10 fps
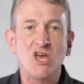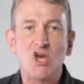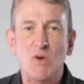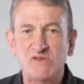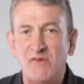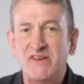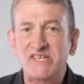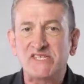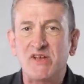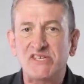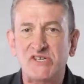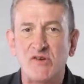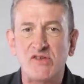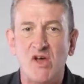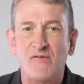who was on the design
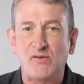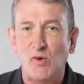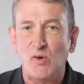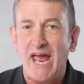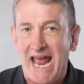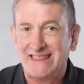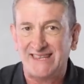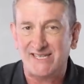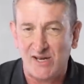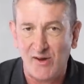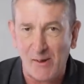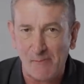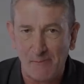studio floor at the time.